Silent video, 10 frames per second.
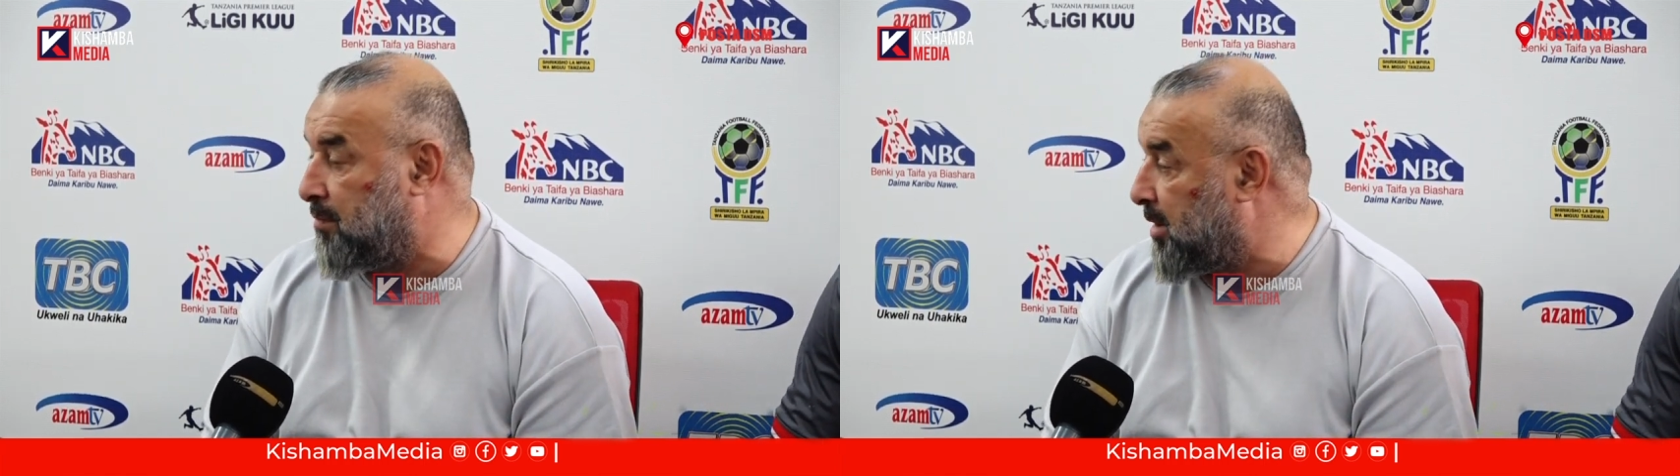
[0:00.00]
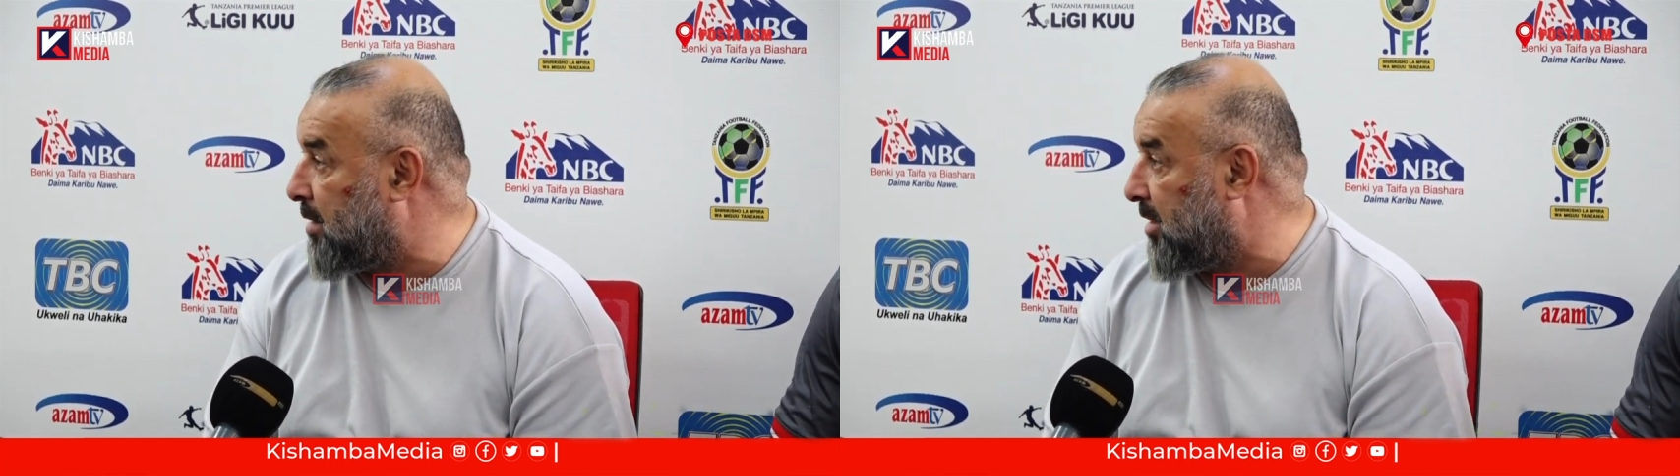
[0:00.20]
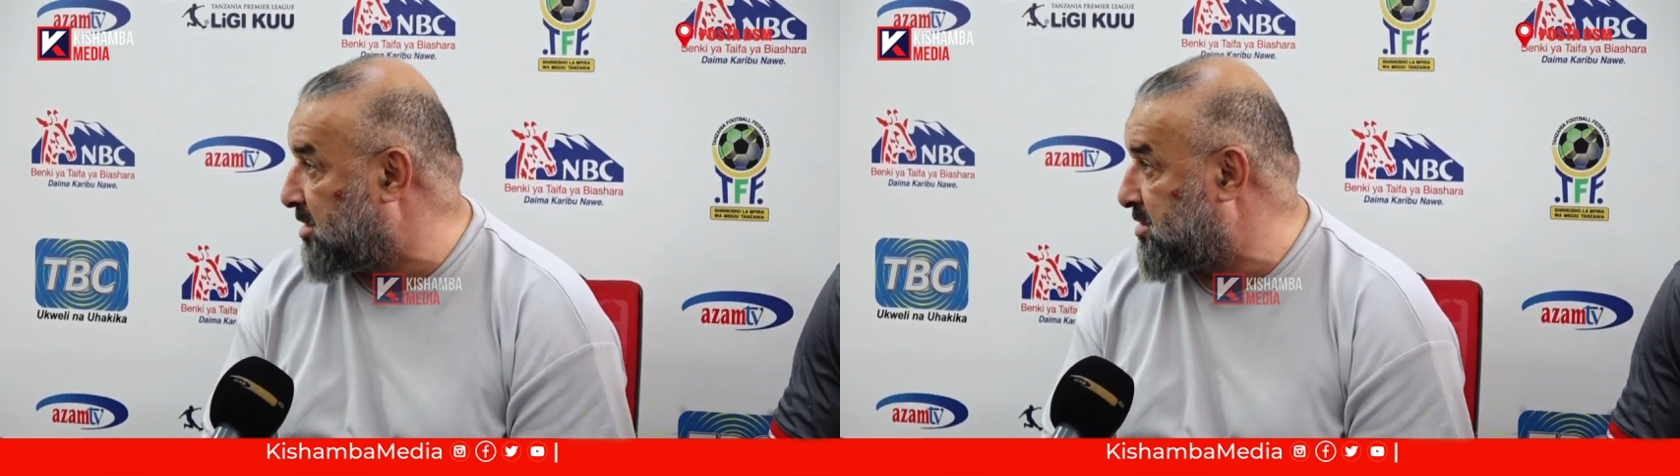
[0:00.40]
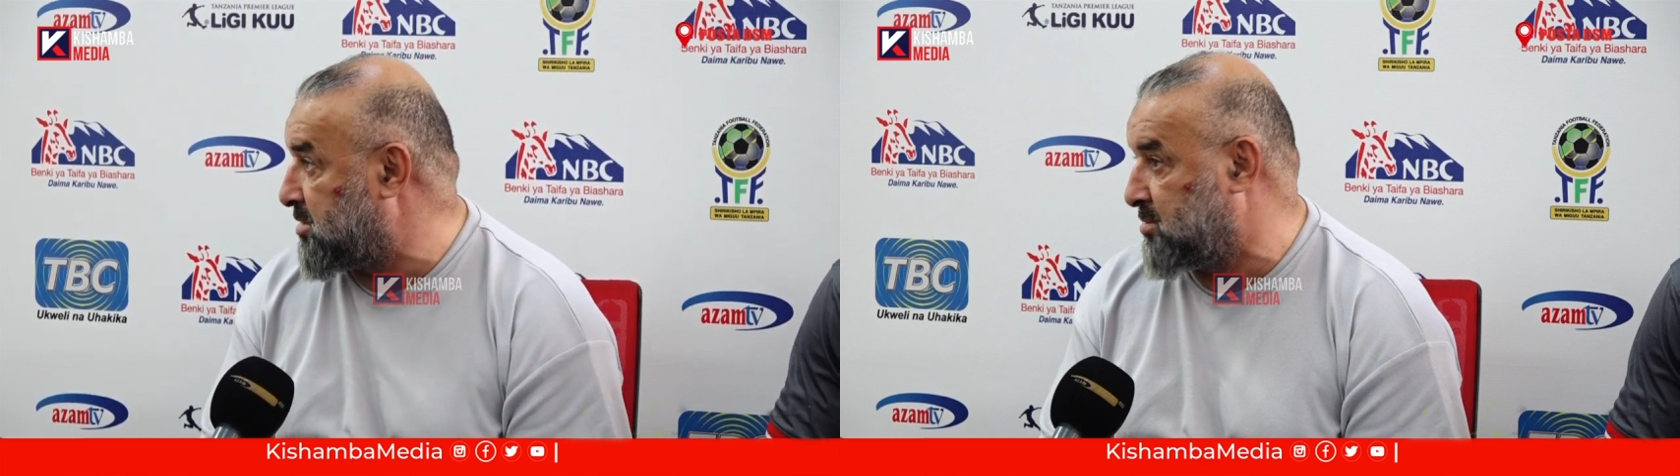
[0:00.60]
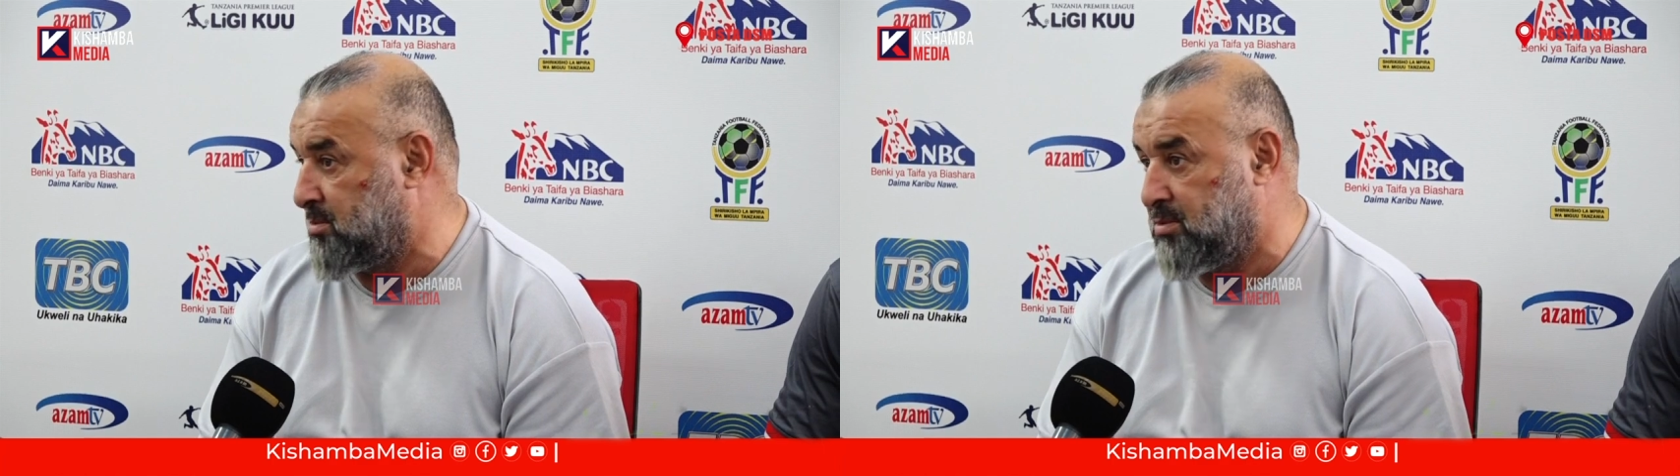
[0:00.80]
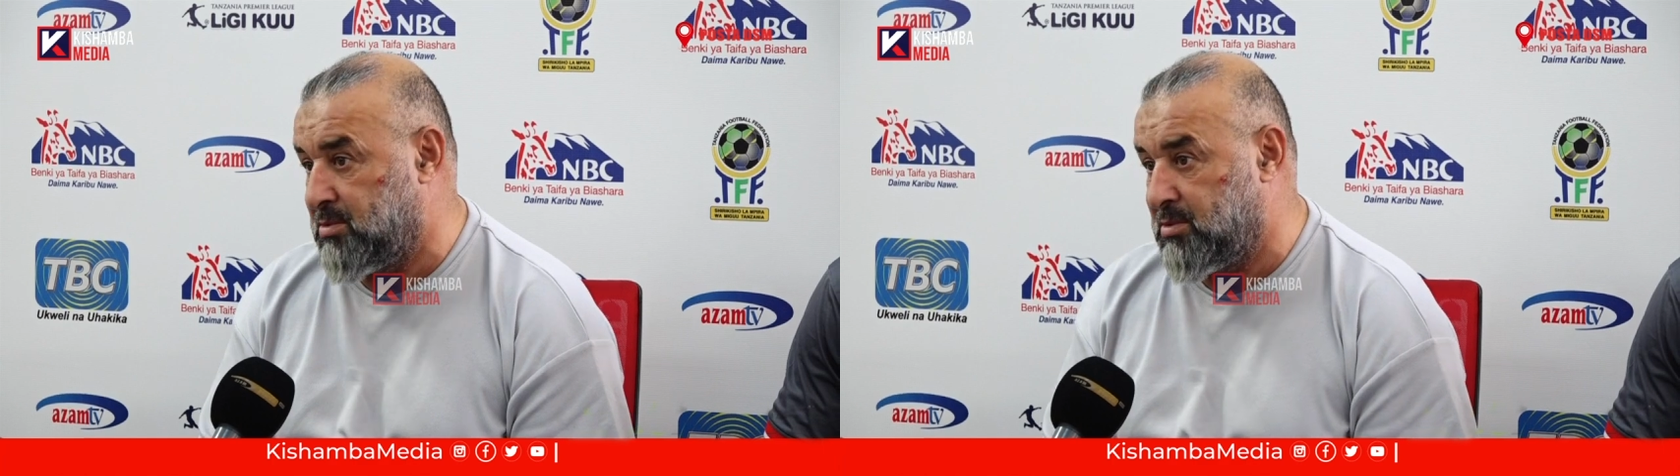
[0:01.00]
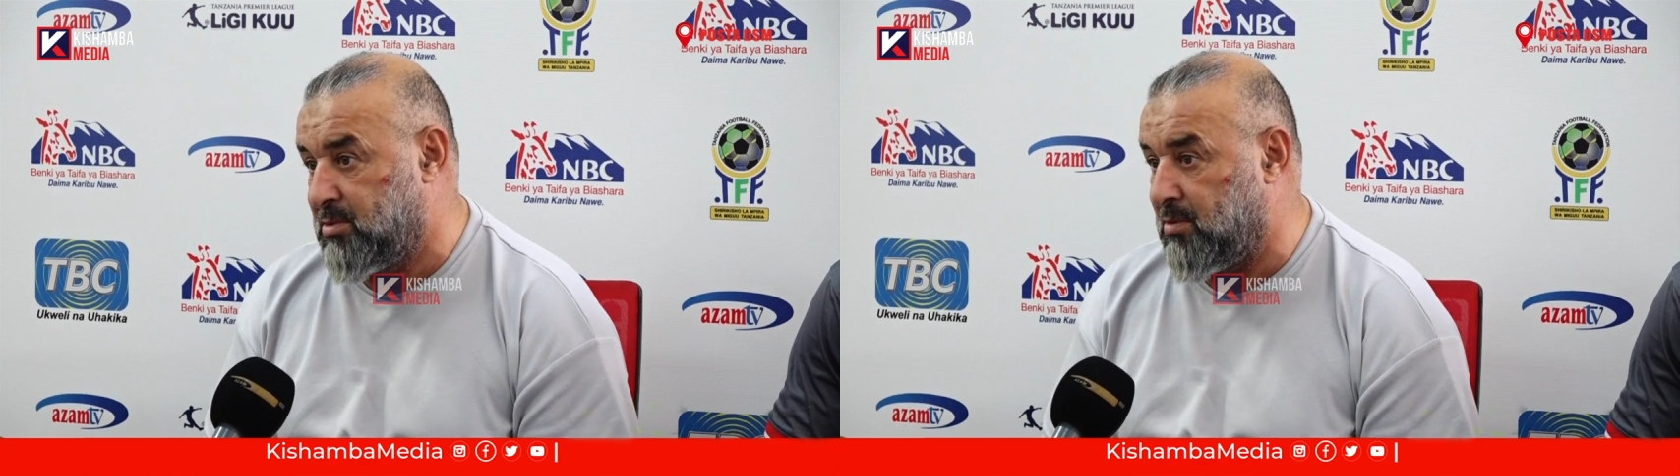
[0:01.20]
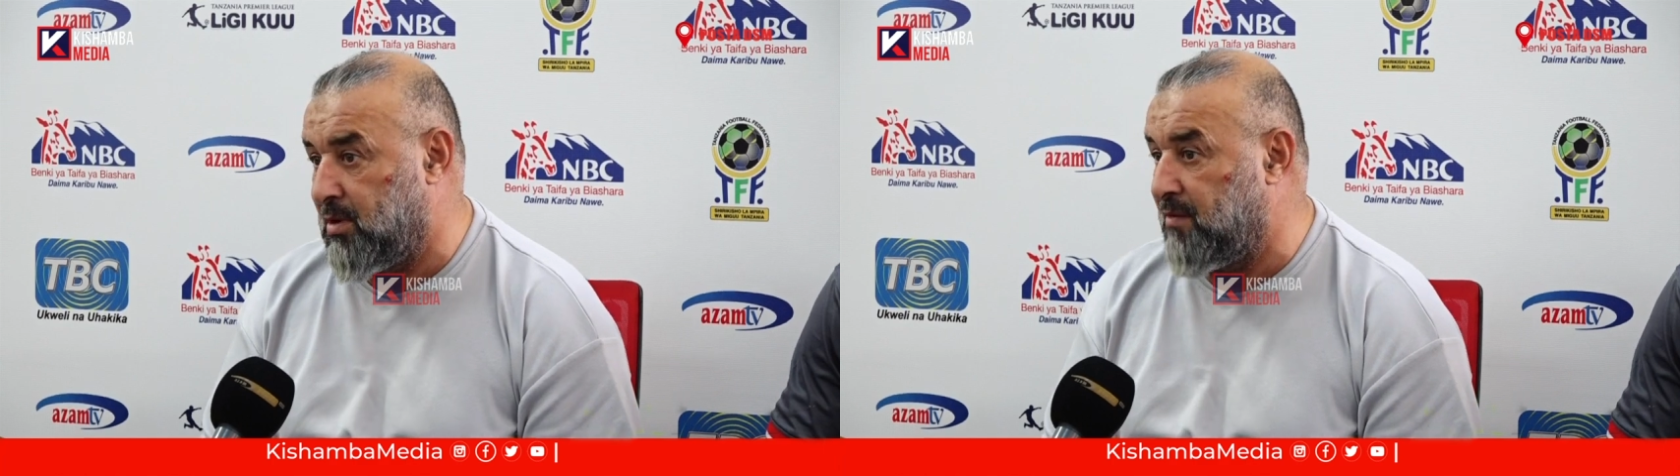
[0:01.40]
big match,
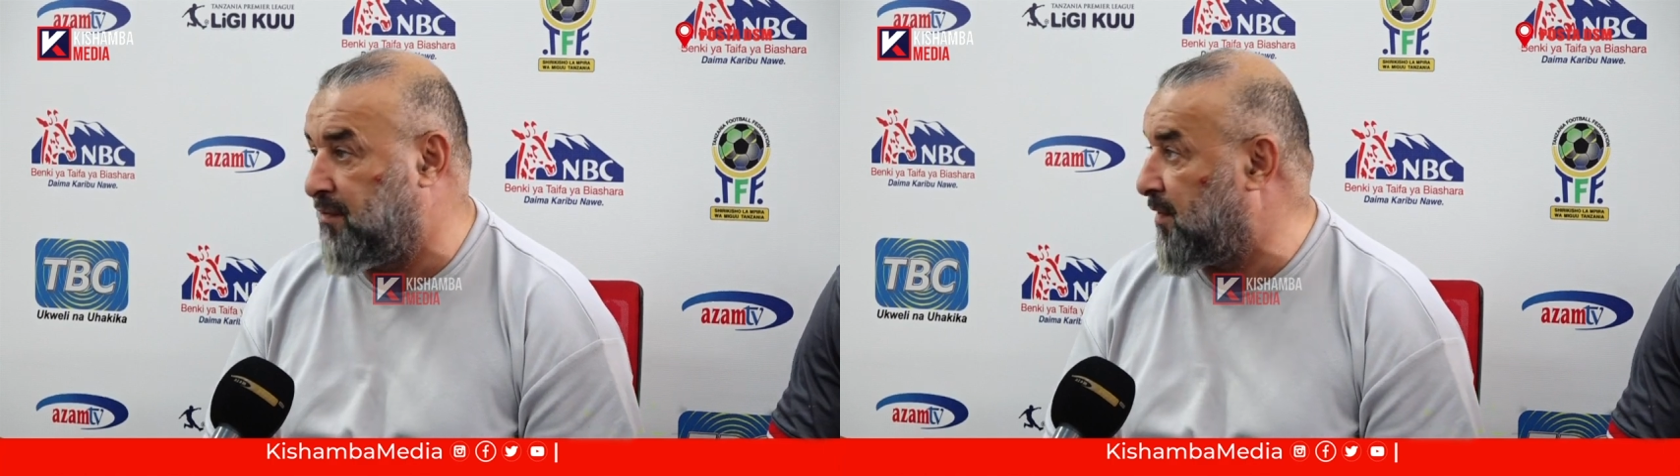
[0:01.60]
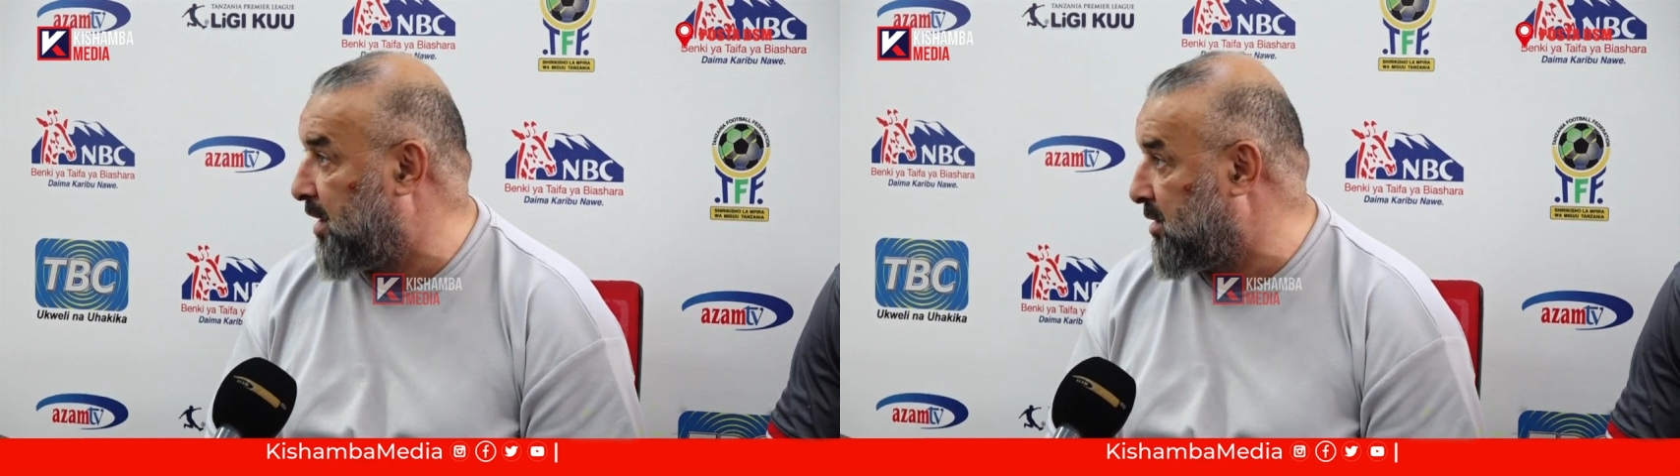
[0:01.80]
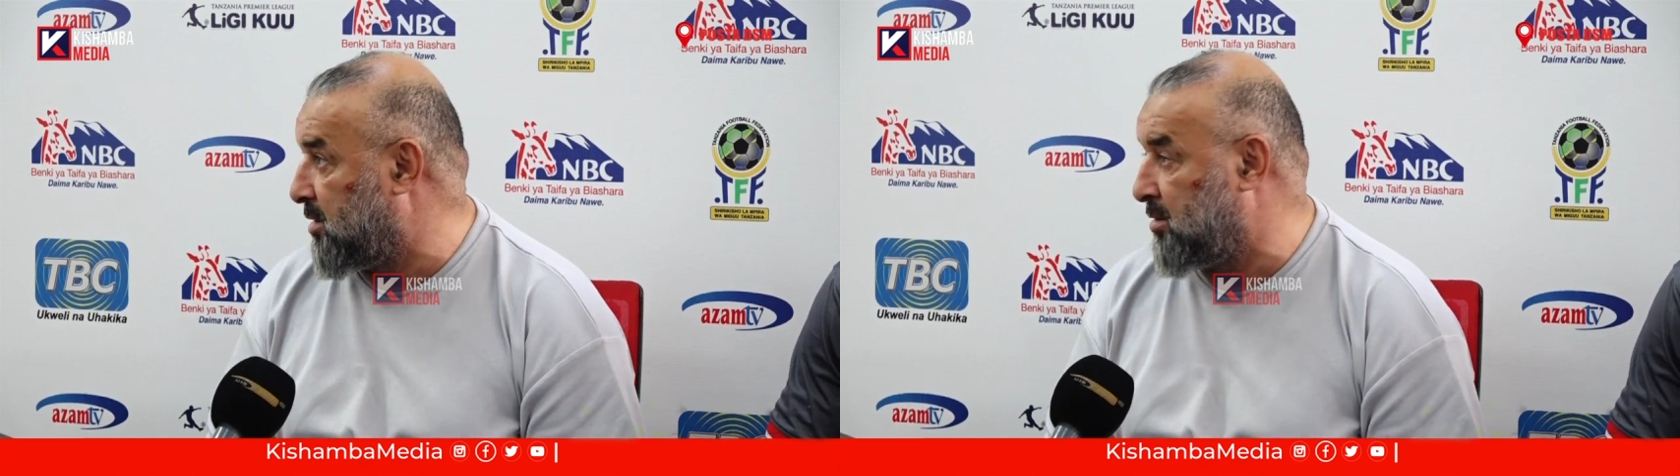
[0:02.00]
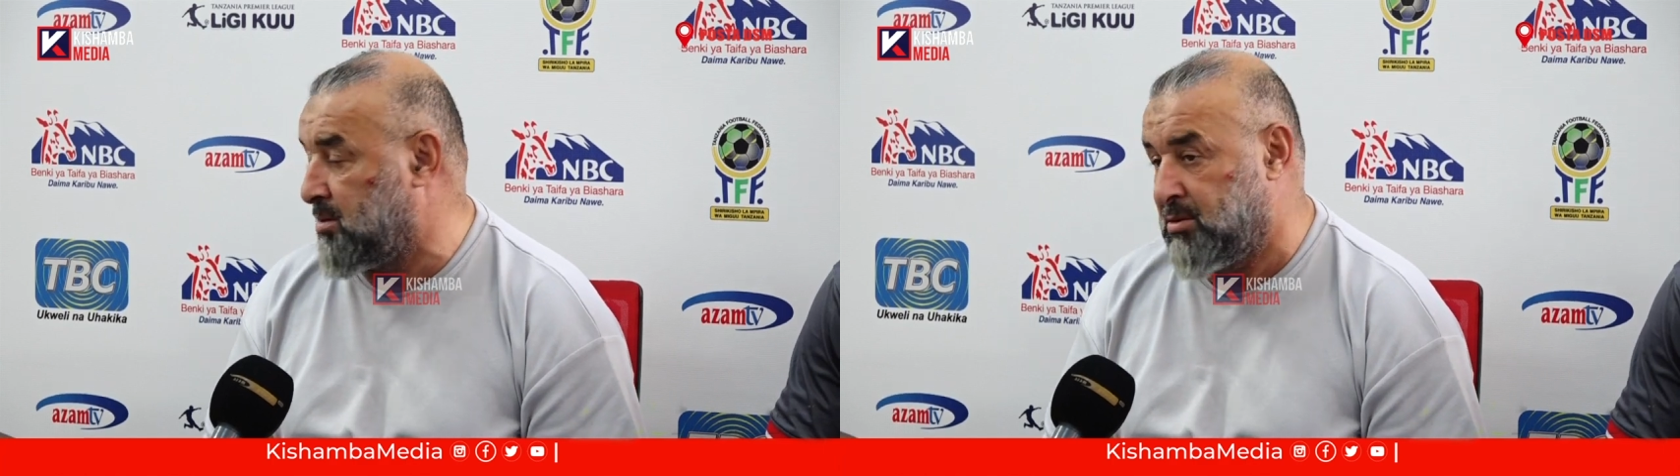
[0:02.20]
we have final.